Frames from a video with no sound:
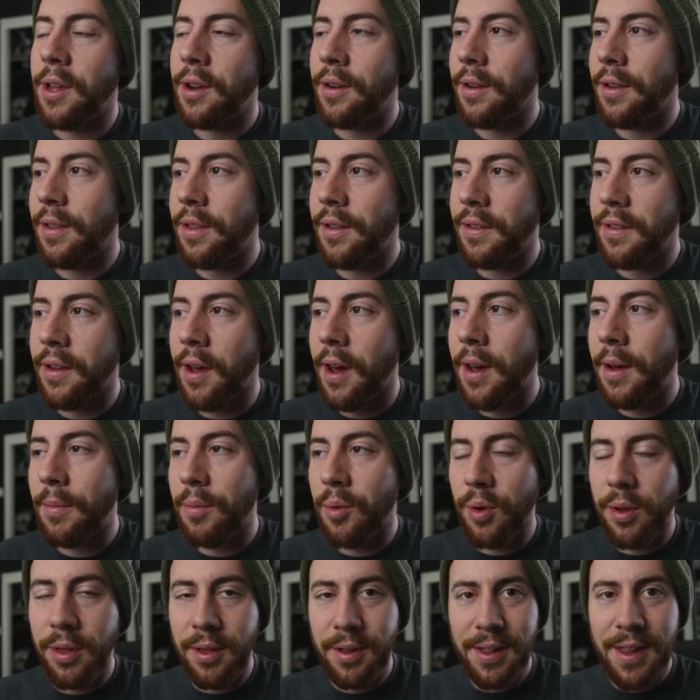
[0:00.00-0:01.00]
here at the
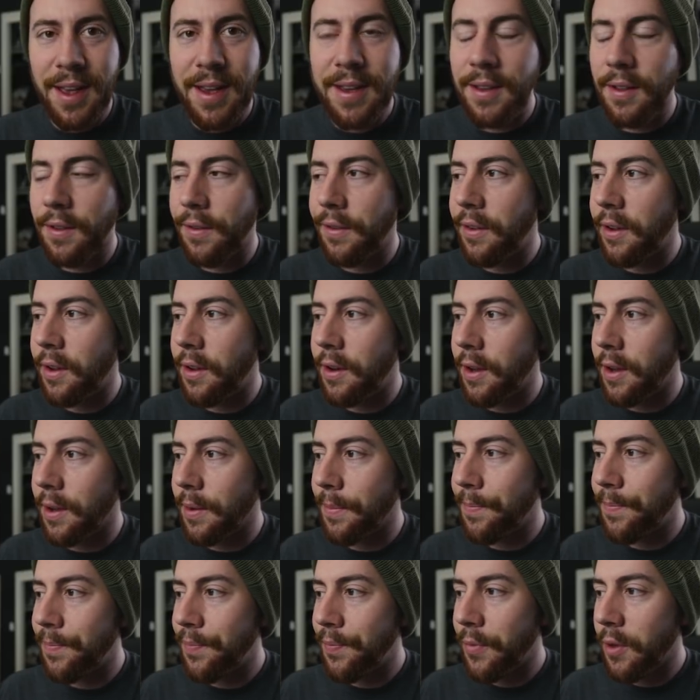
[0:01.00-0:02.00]
top where the light is
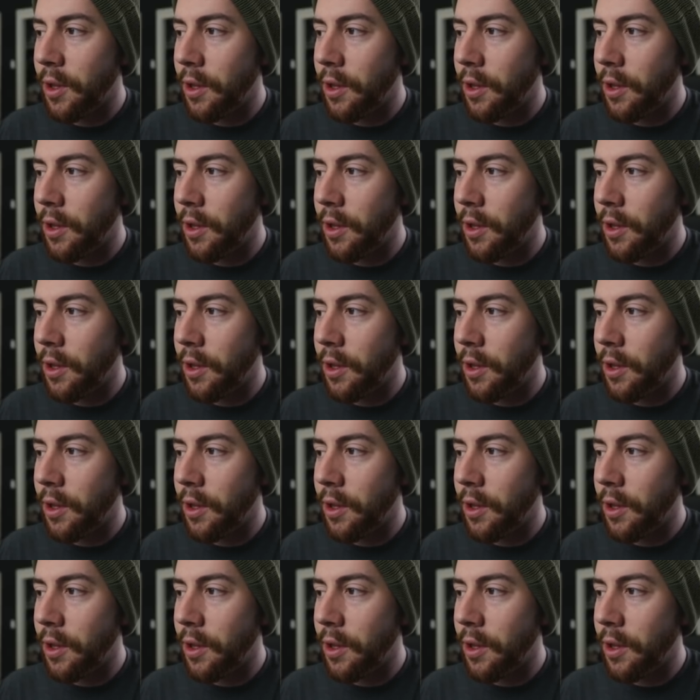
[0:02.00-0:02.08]
hitting,